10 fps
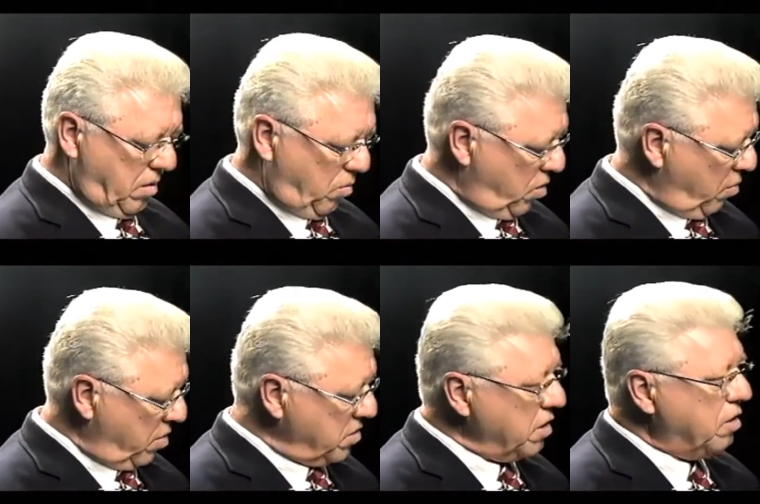What
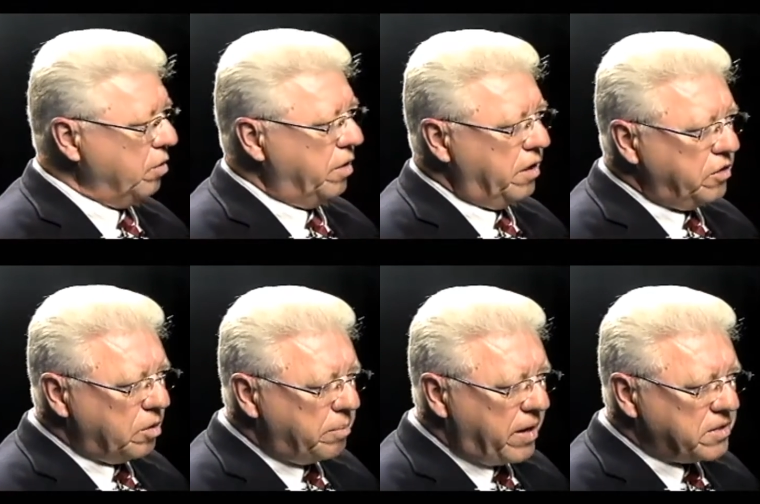was included in your
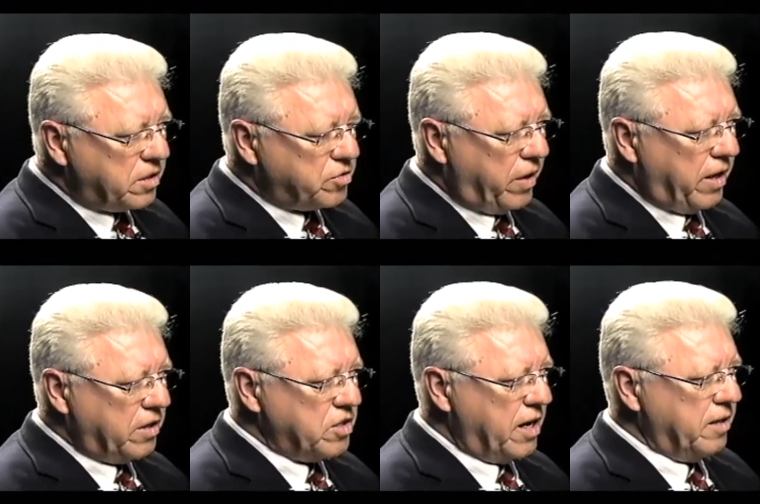basic training,
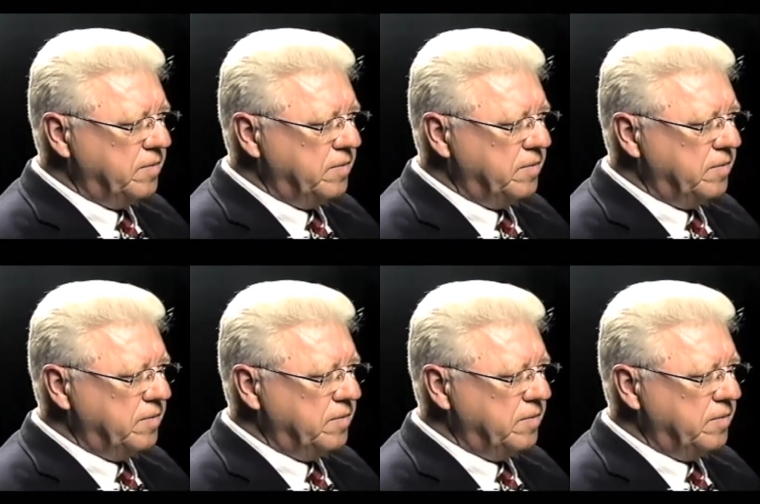John?